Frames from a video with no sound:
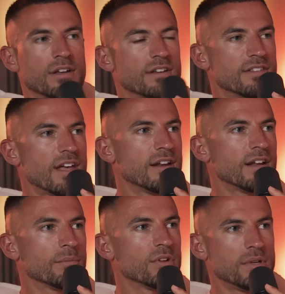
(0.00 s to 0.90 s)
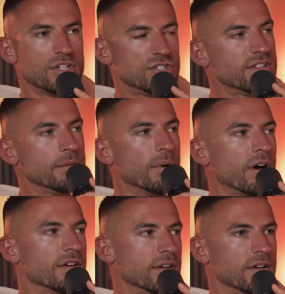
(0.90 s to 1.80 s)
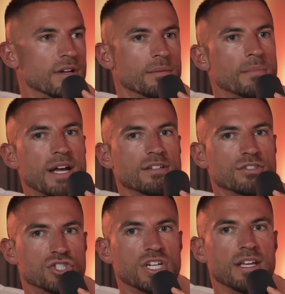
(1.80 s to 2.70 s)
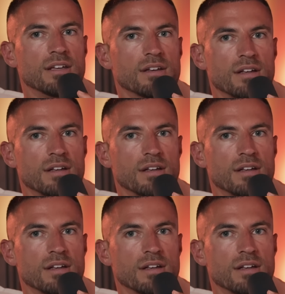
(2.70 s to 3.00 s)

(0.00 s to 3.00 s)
Because then I'm going to be a shitty partner and I might cheat